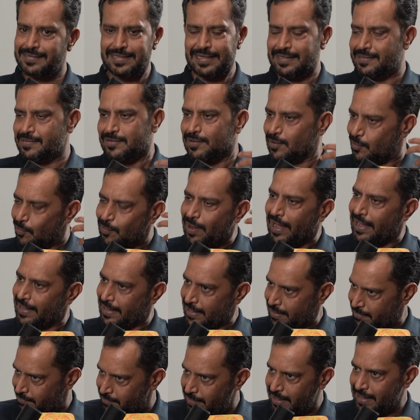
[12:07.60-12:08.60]
I said, "Look, I
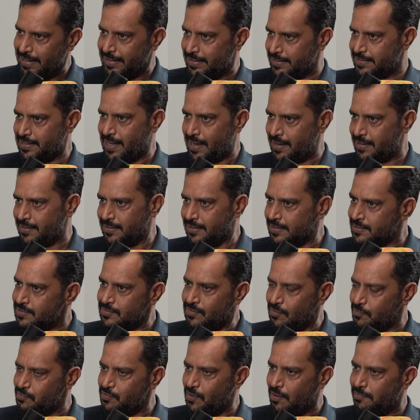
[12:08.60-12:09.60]
can make a design, that's
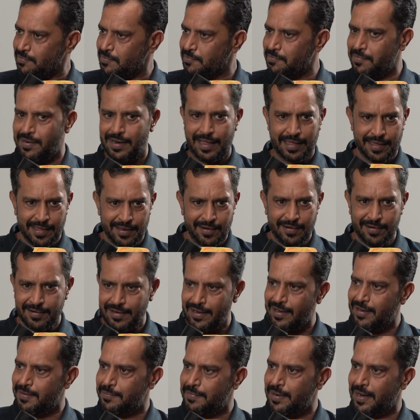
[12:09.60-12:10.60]
no problem, but I cannot
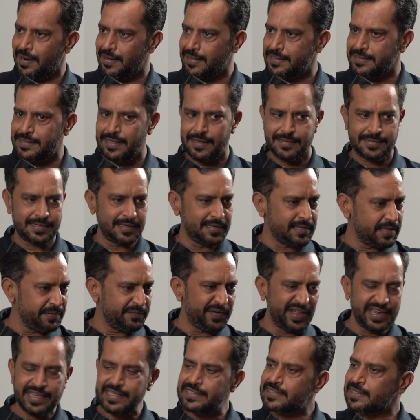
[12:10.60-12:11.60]
create a brand." He said, "Sir,
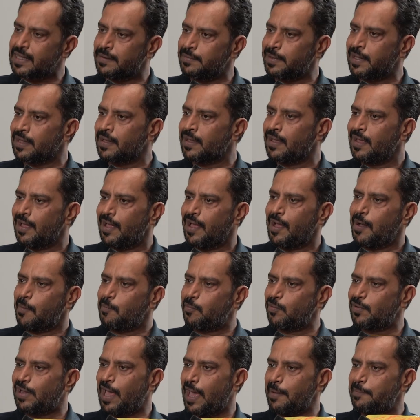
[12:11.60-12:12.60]
Diwali is coming,
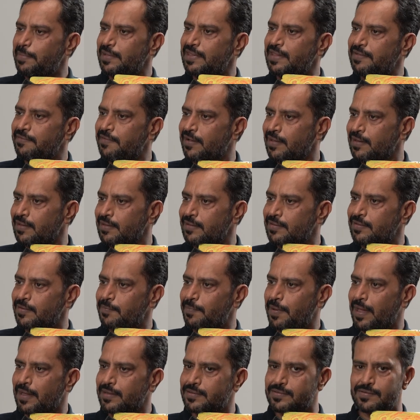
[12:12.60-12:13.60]
put Happy Diwali in the
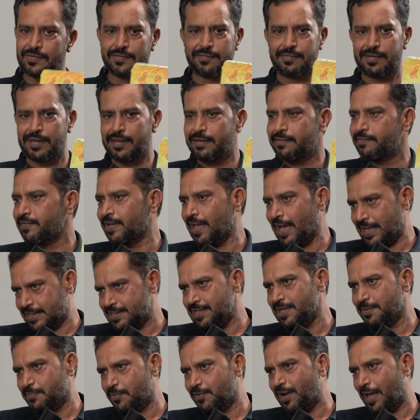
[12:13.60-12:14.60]
pack." So we
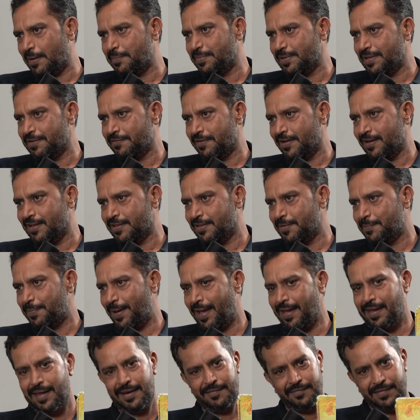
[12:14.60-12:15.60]
actually put Happy Diwali in the
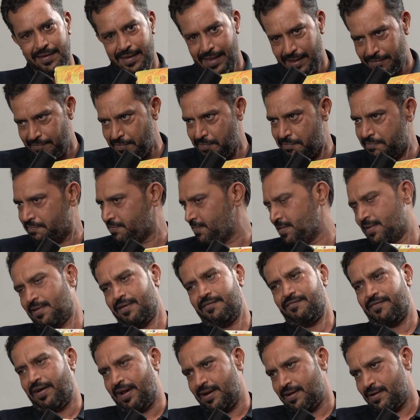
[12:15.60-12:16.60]
pack, and we gave him
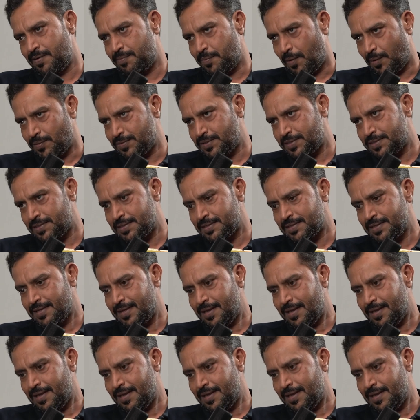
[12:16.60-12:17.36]
500 pouches.